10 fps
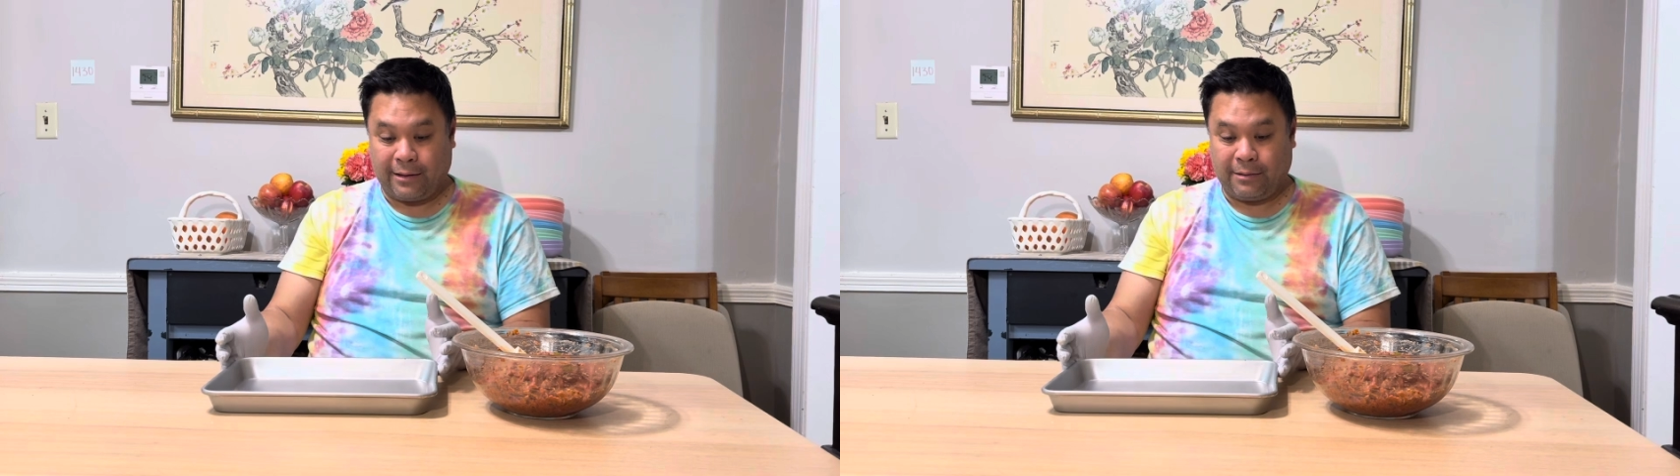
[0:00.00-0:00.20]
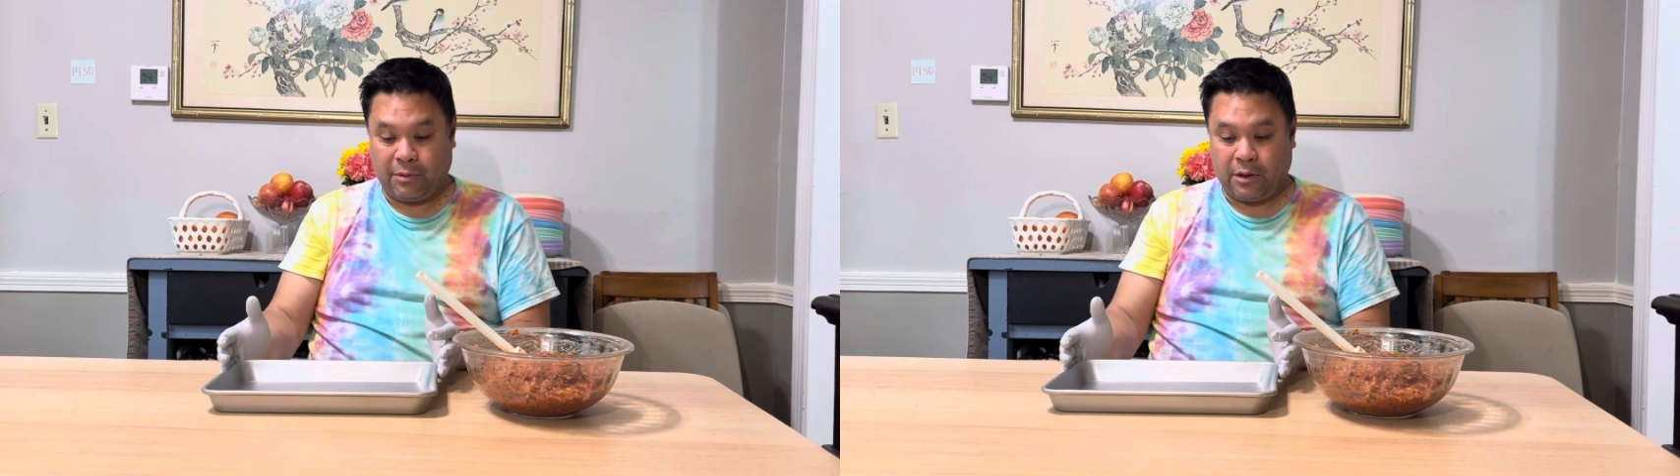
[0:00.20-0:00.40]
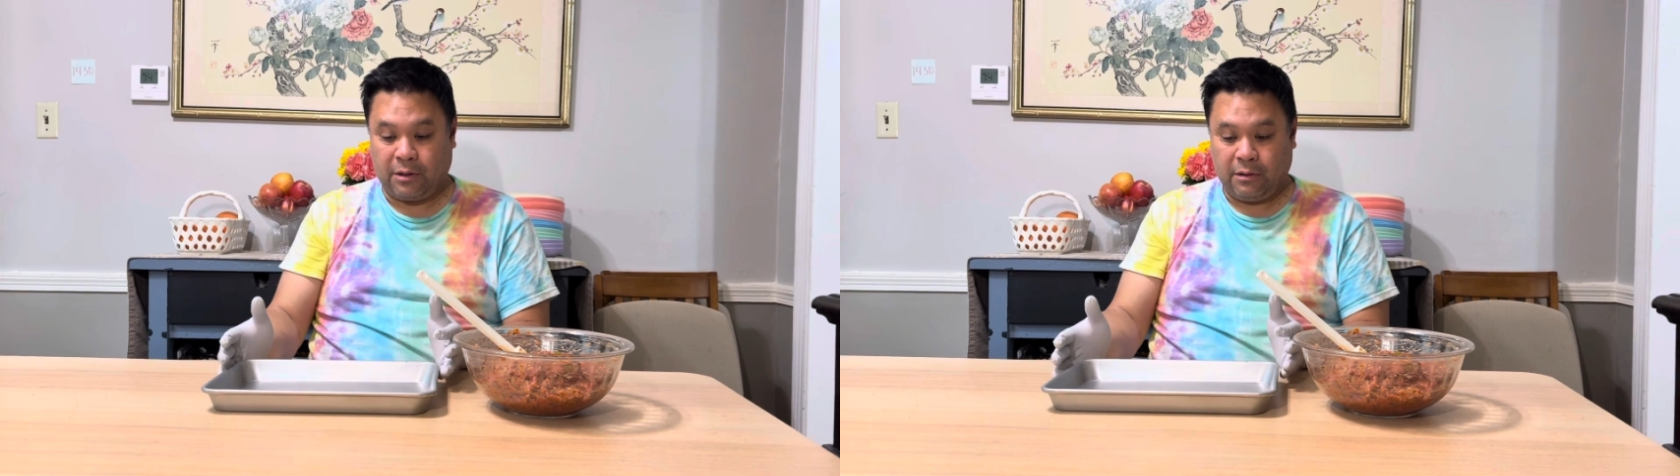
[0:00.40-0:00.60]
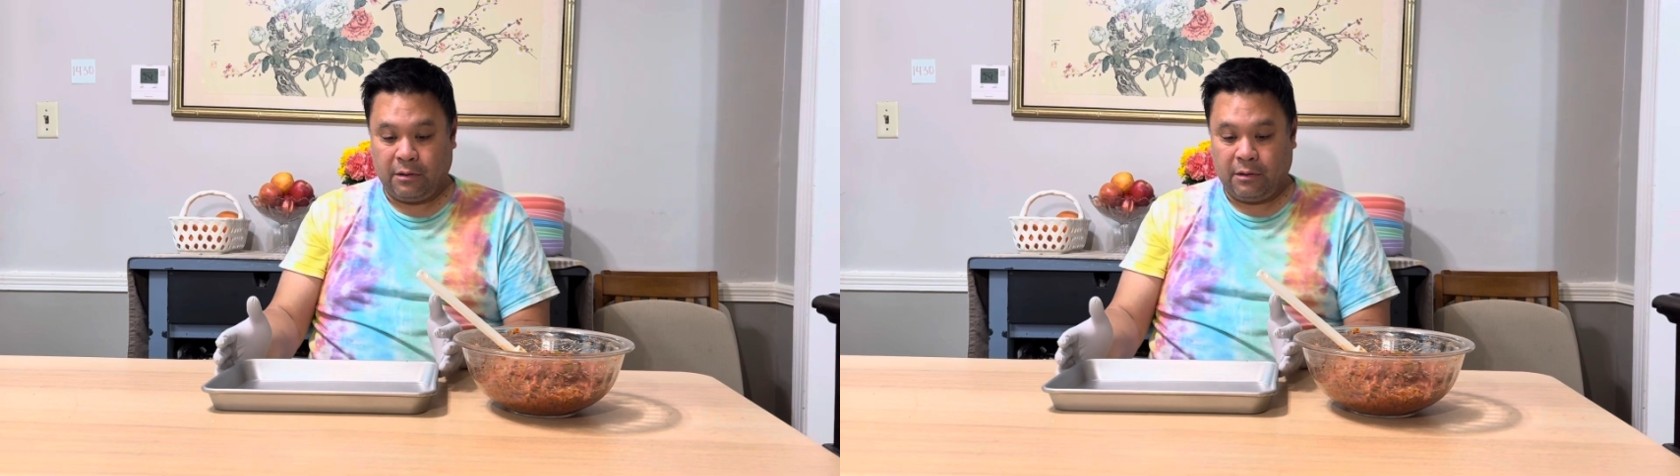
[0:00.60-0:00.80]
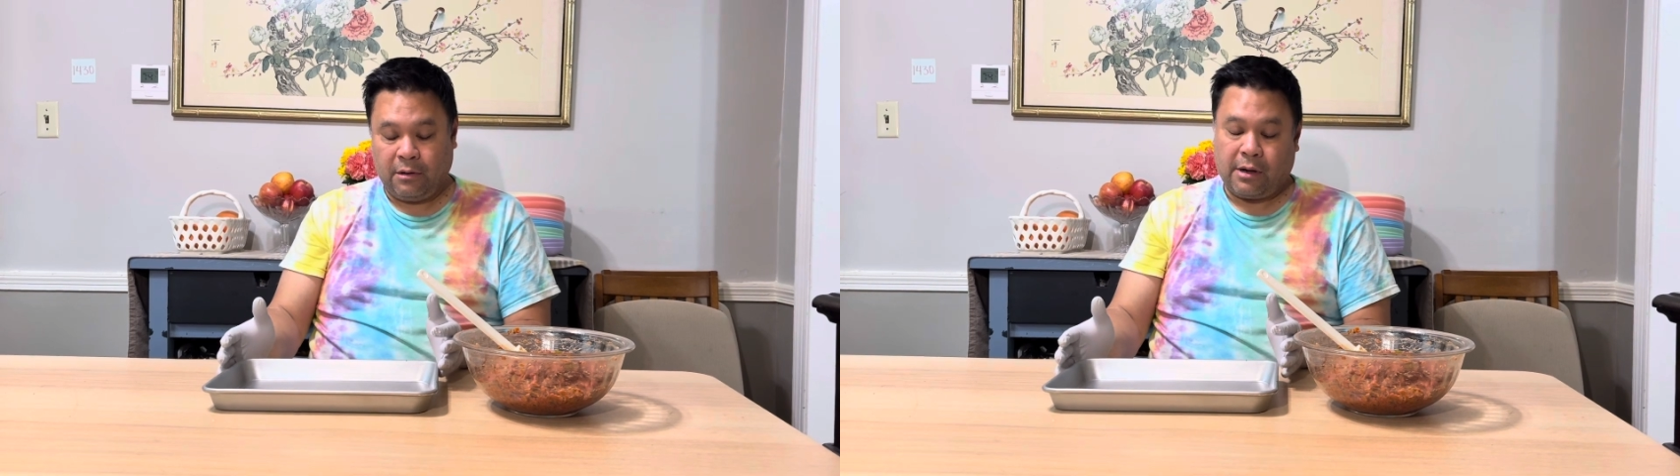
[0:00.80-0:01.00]
but
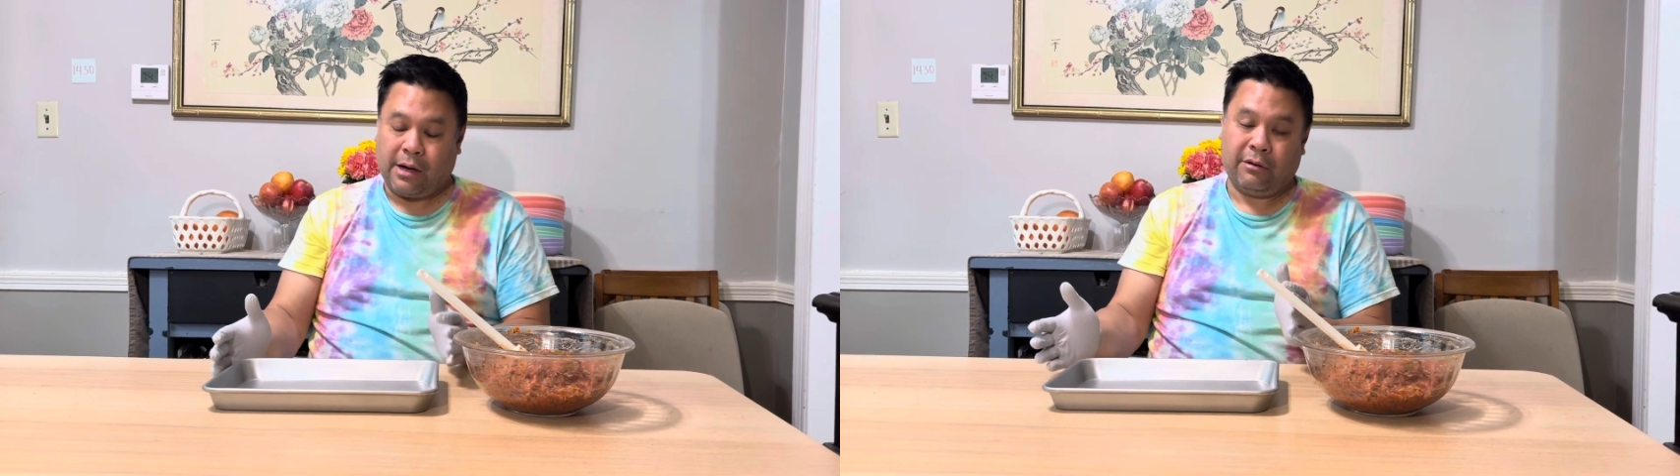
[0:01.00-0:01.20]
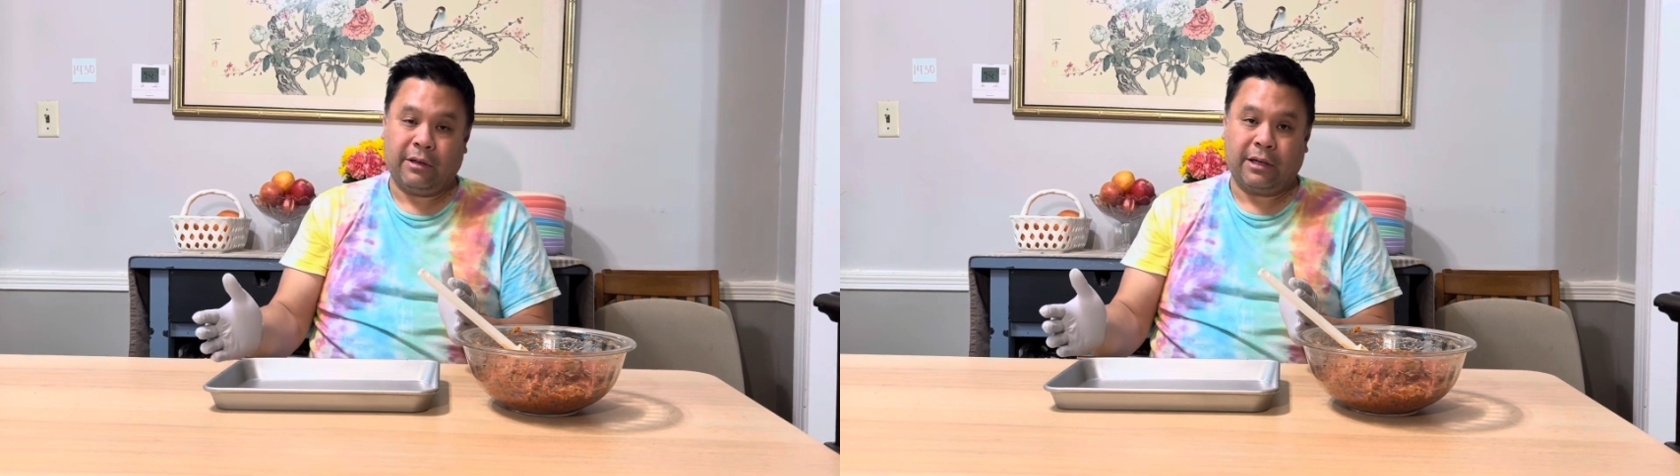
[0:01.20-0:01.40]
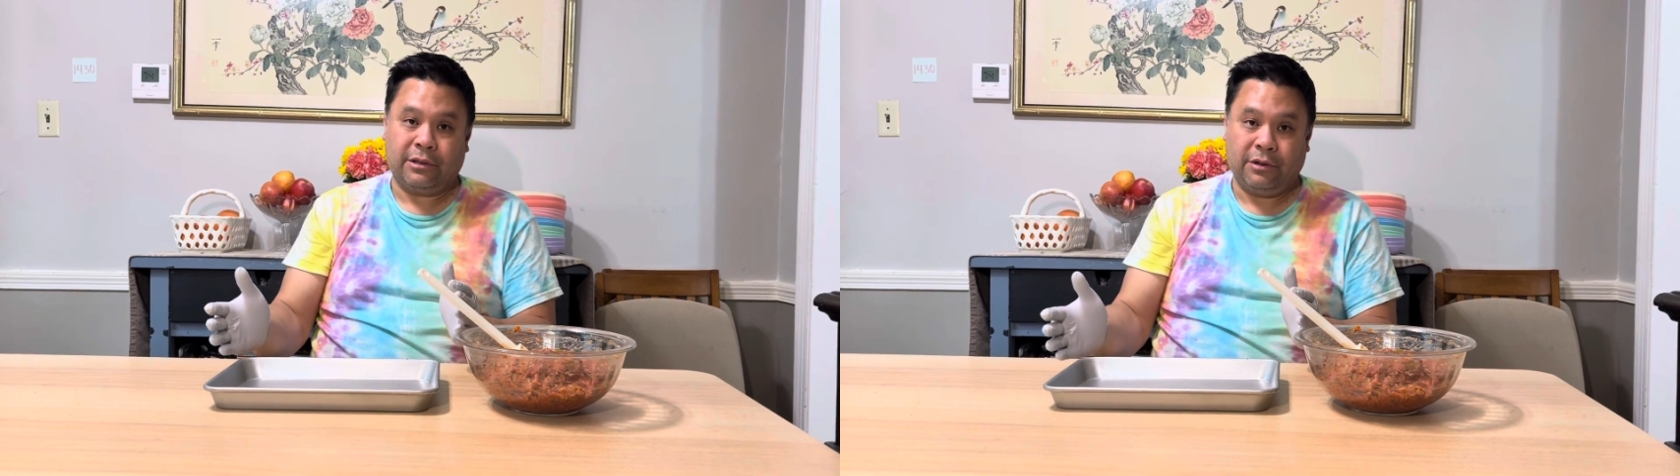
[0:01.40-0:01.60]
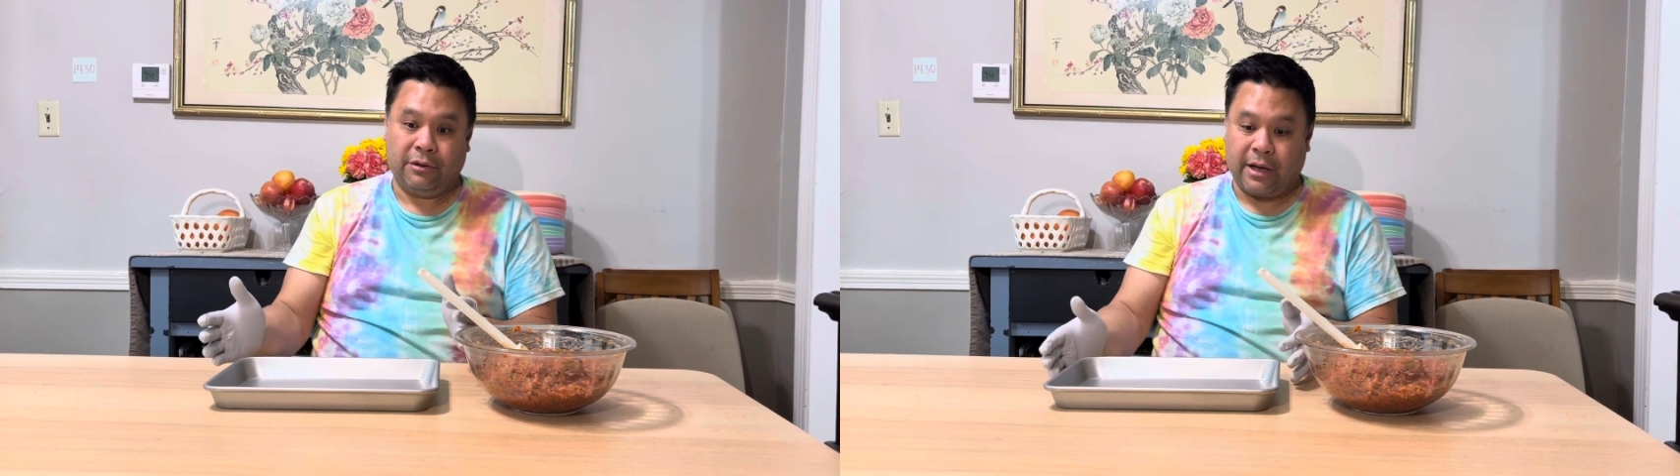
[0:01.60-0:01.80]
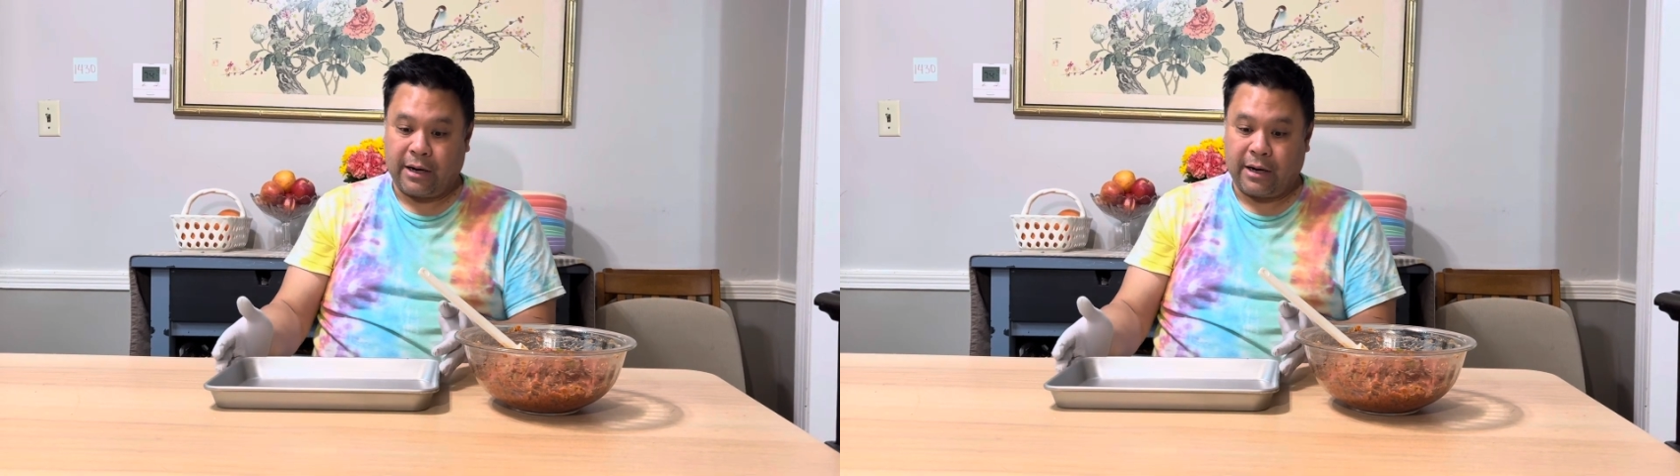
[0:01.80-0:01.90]
I don't like to do that.